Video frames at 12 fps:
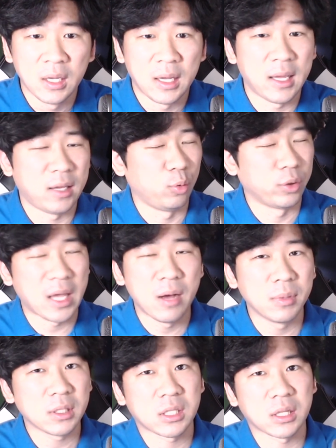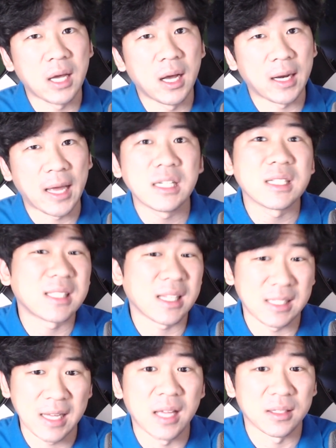And without much thought, I just
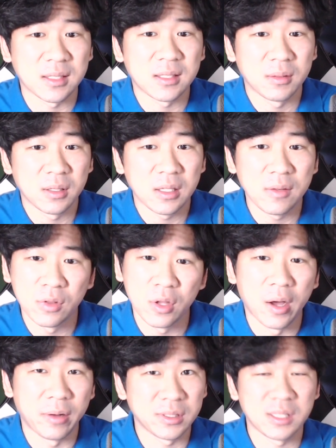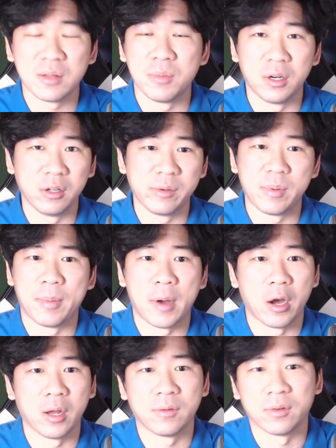said yes, even though I was in the middle of
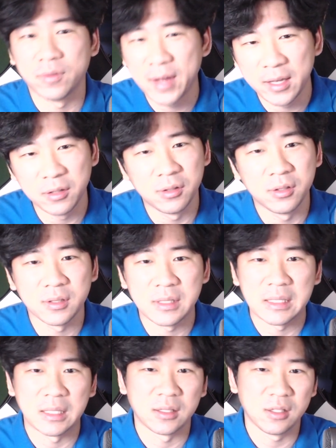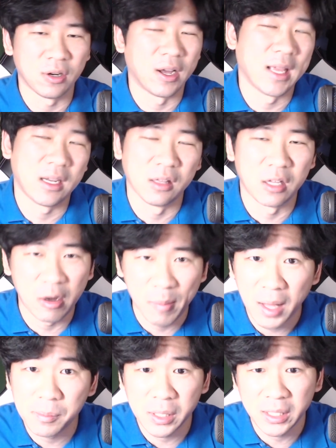preparing for finals and, I had a lot on
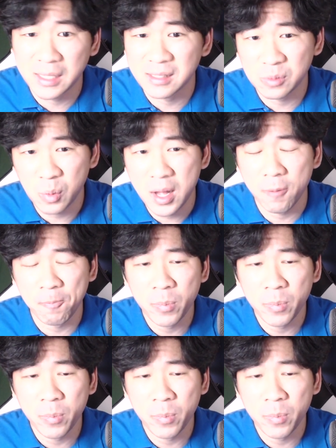my plate as well.